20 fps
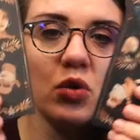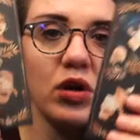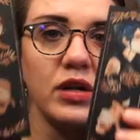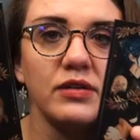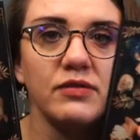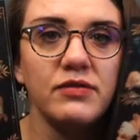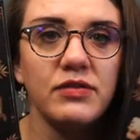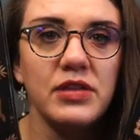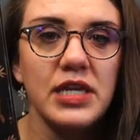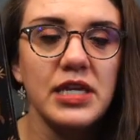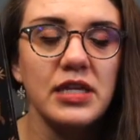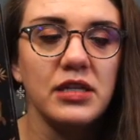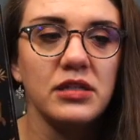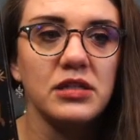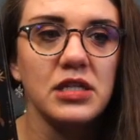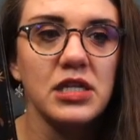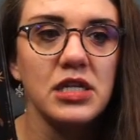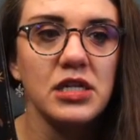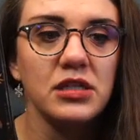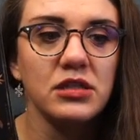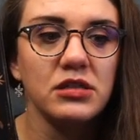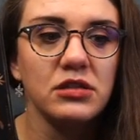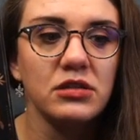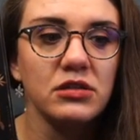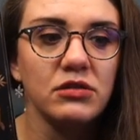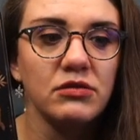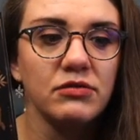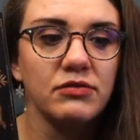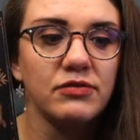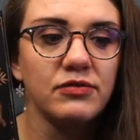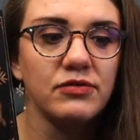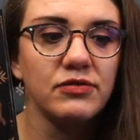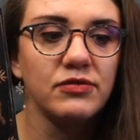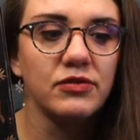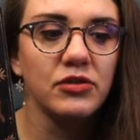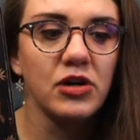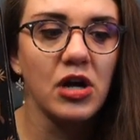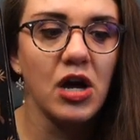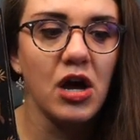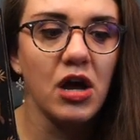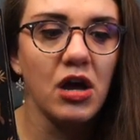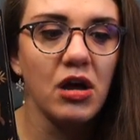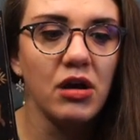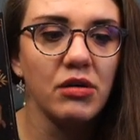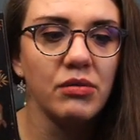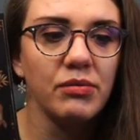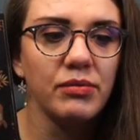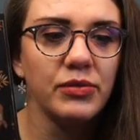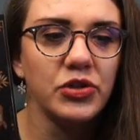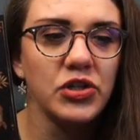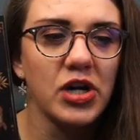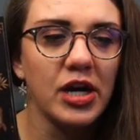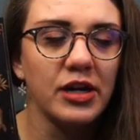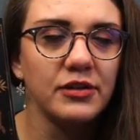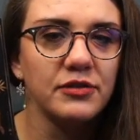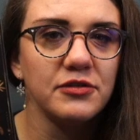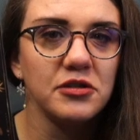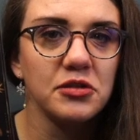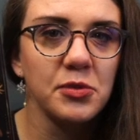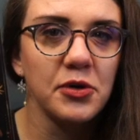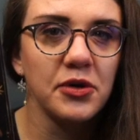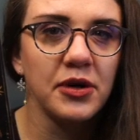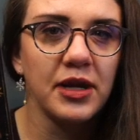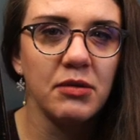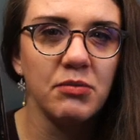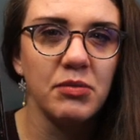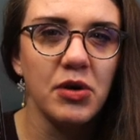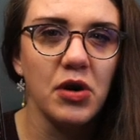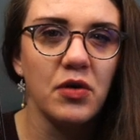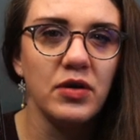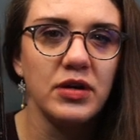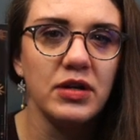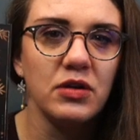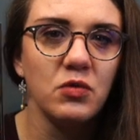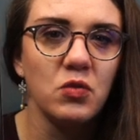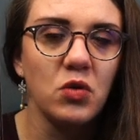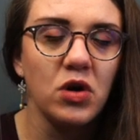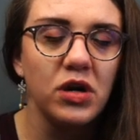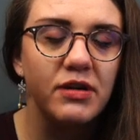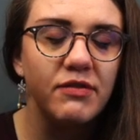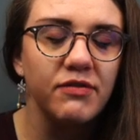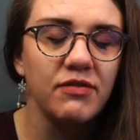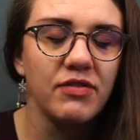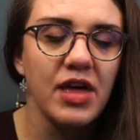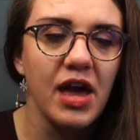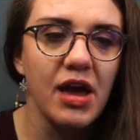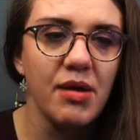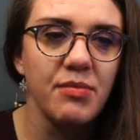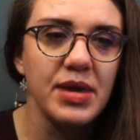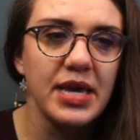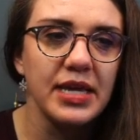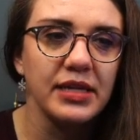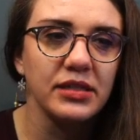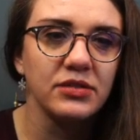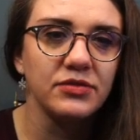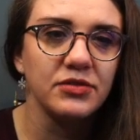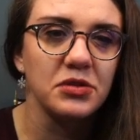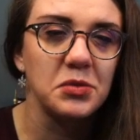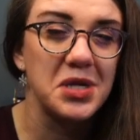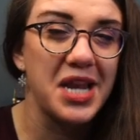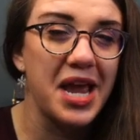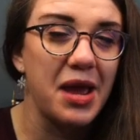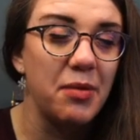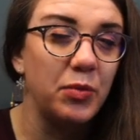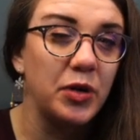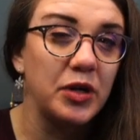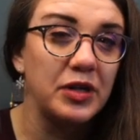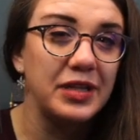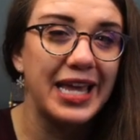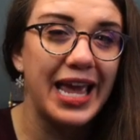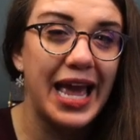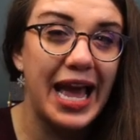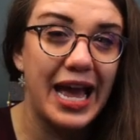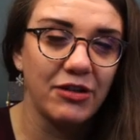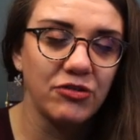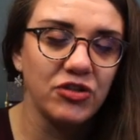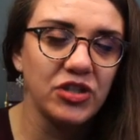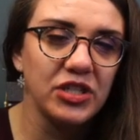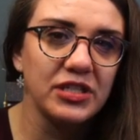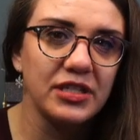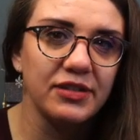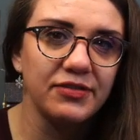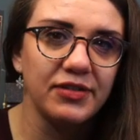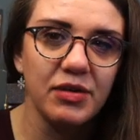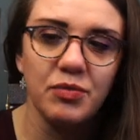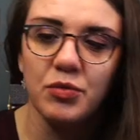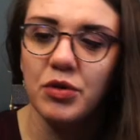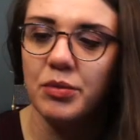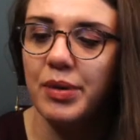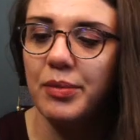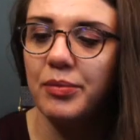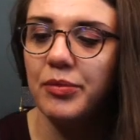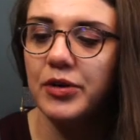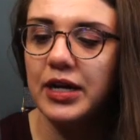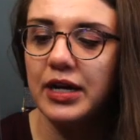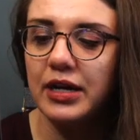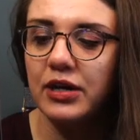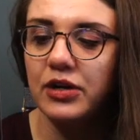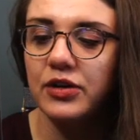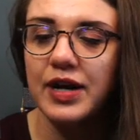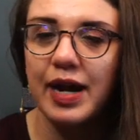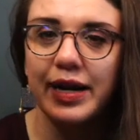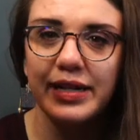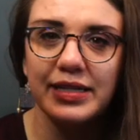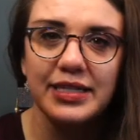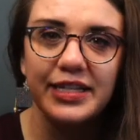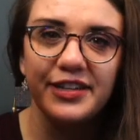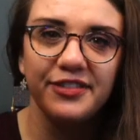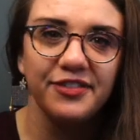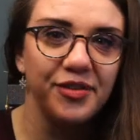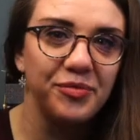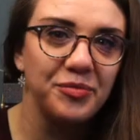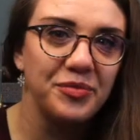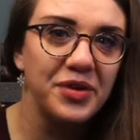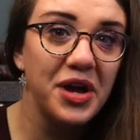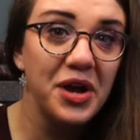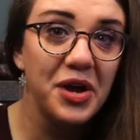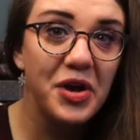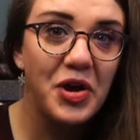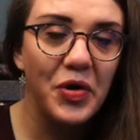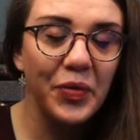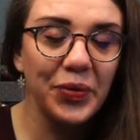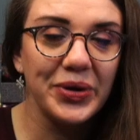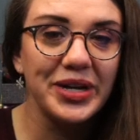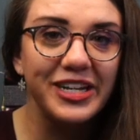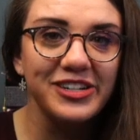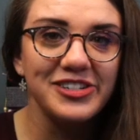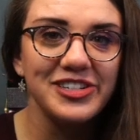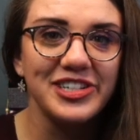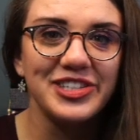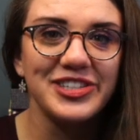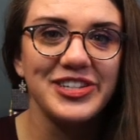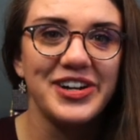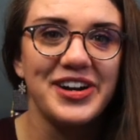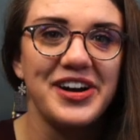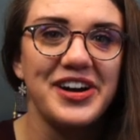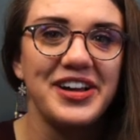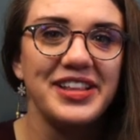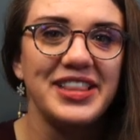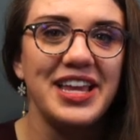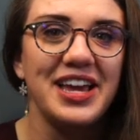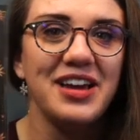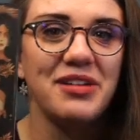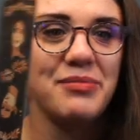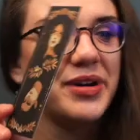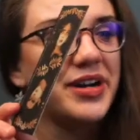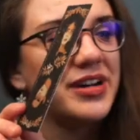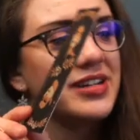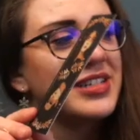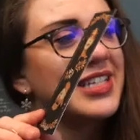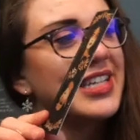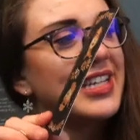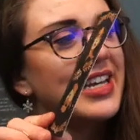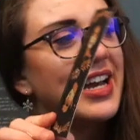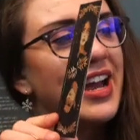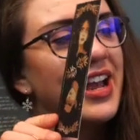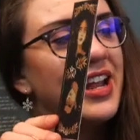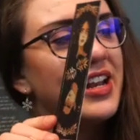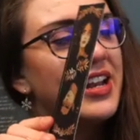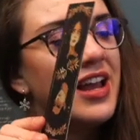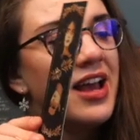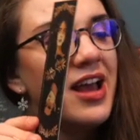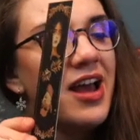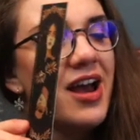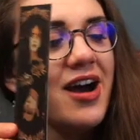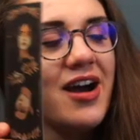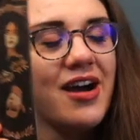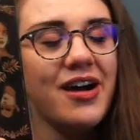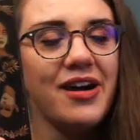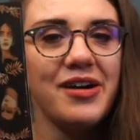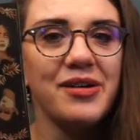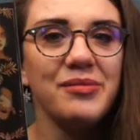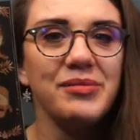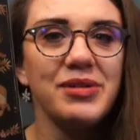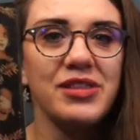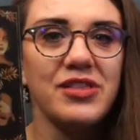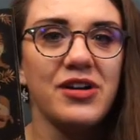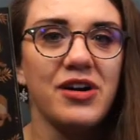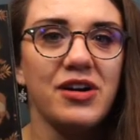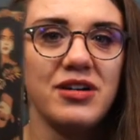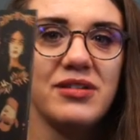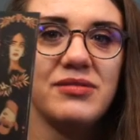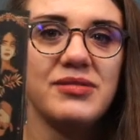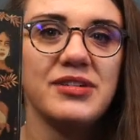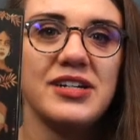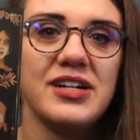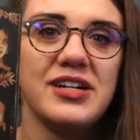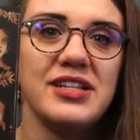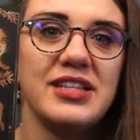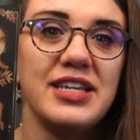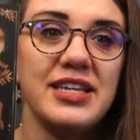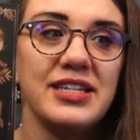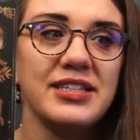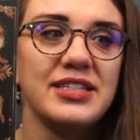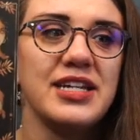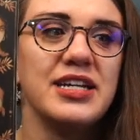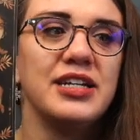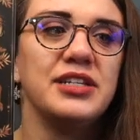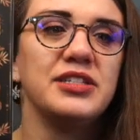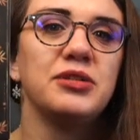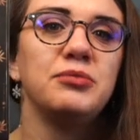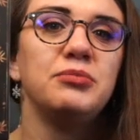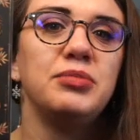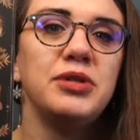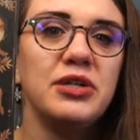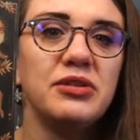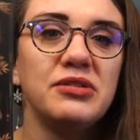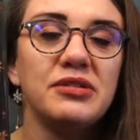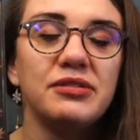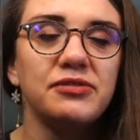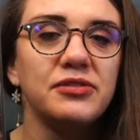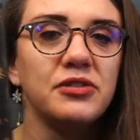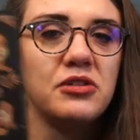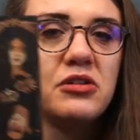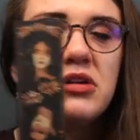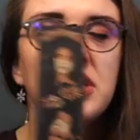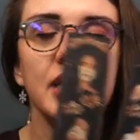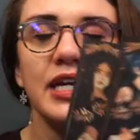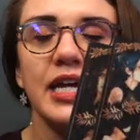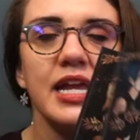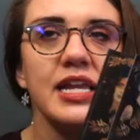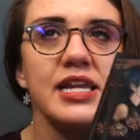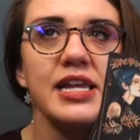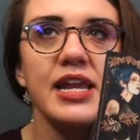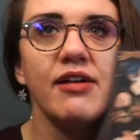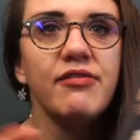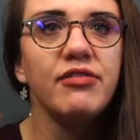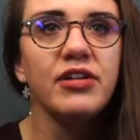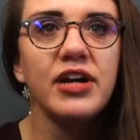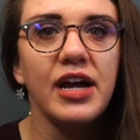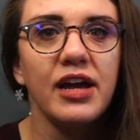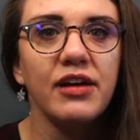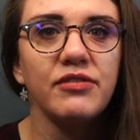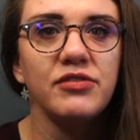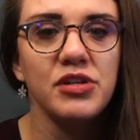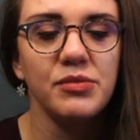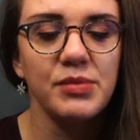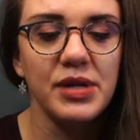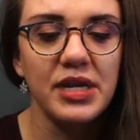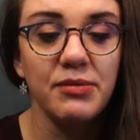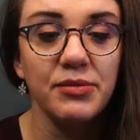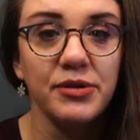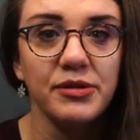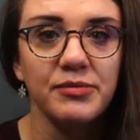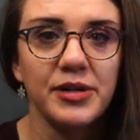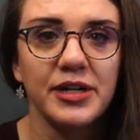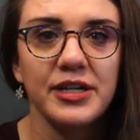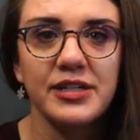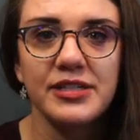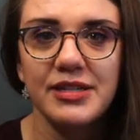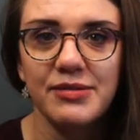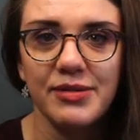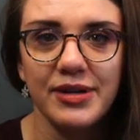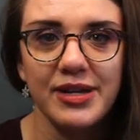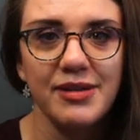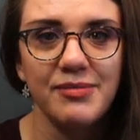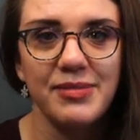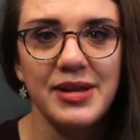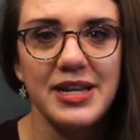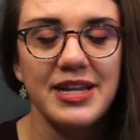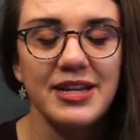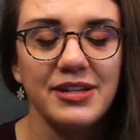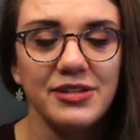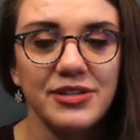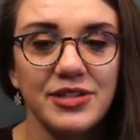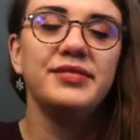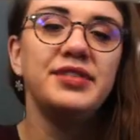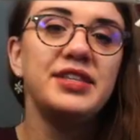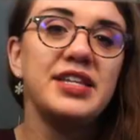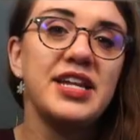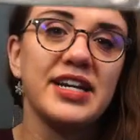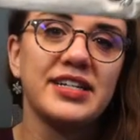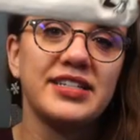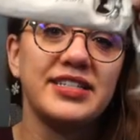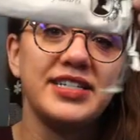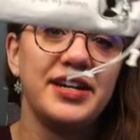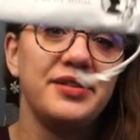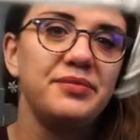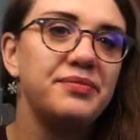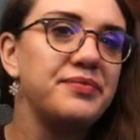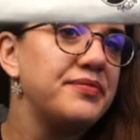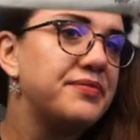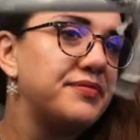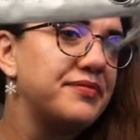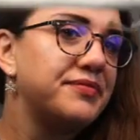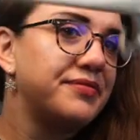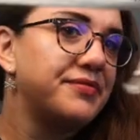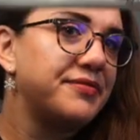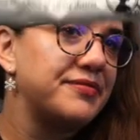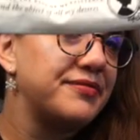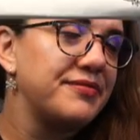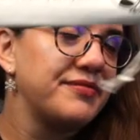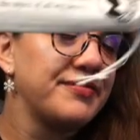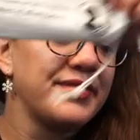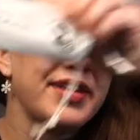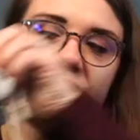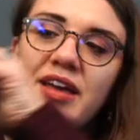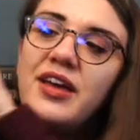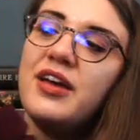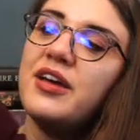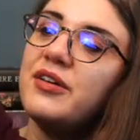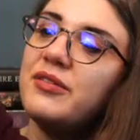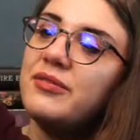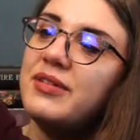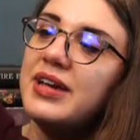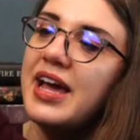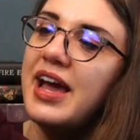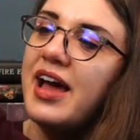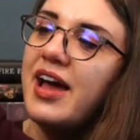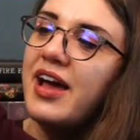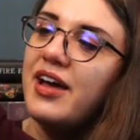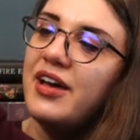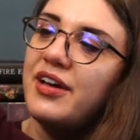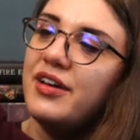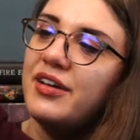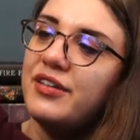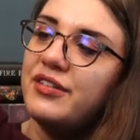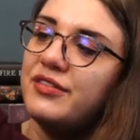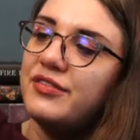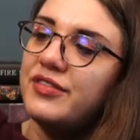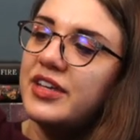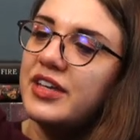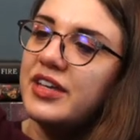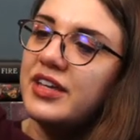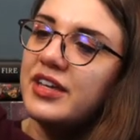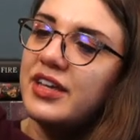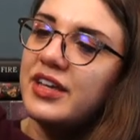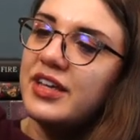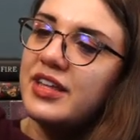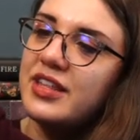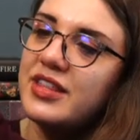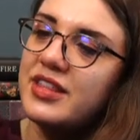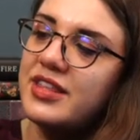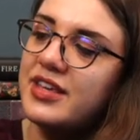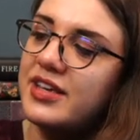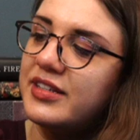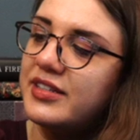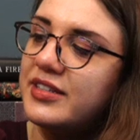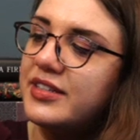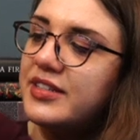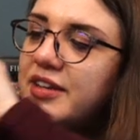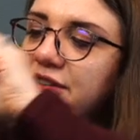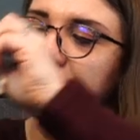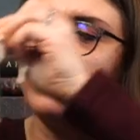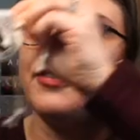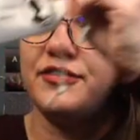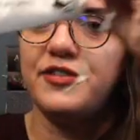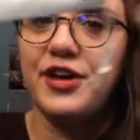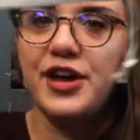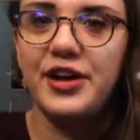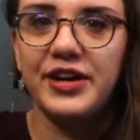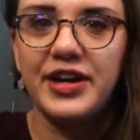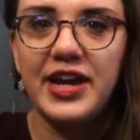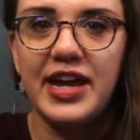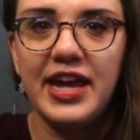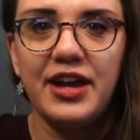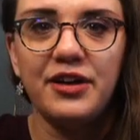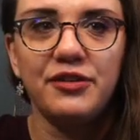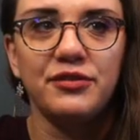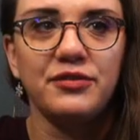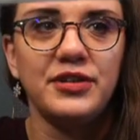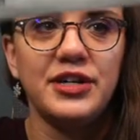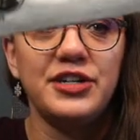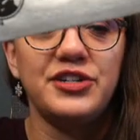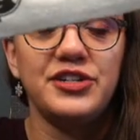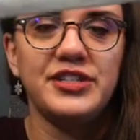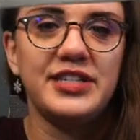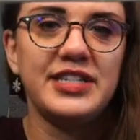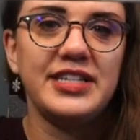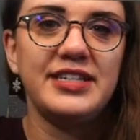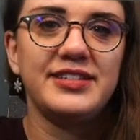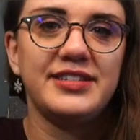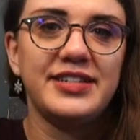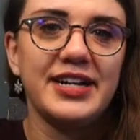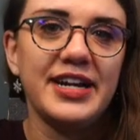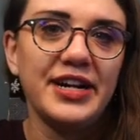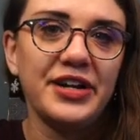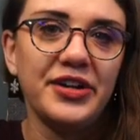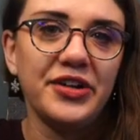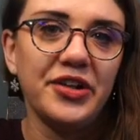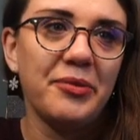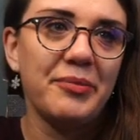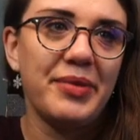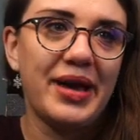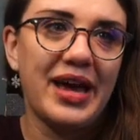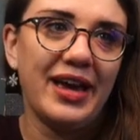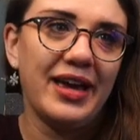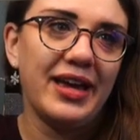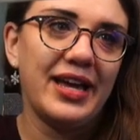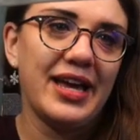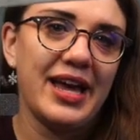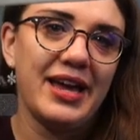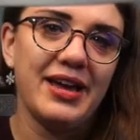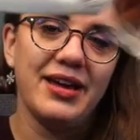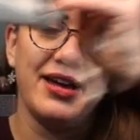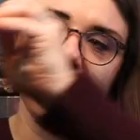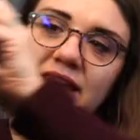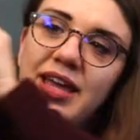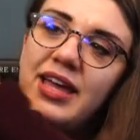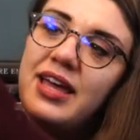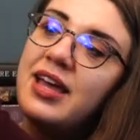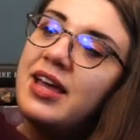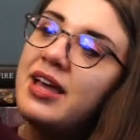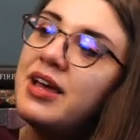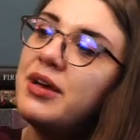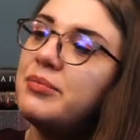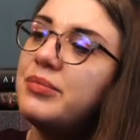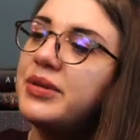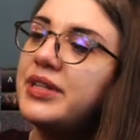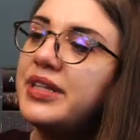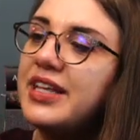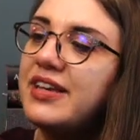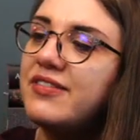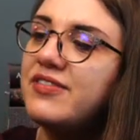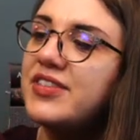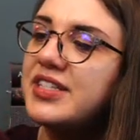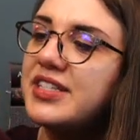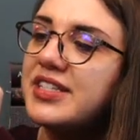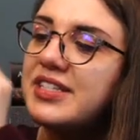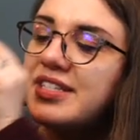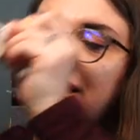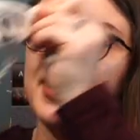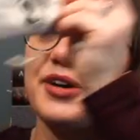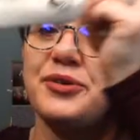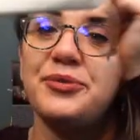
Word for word: one of these is from Daughter of Smoke and Bone and one of them is from An Ember in the Ashes, if I'm remembering correctly from what I just saw on the unboxing guide. Um, the artwork on these is beautiful, can never have too many bookmarks in my opinion. Next up, we have this very Regency style bag. I believe this is a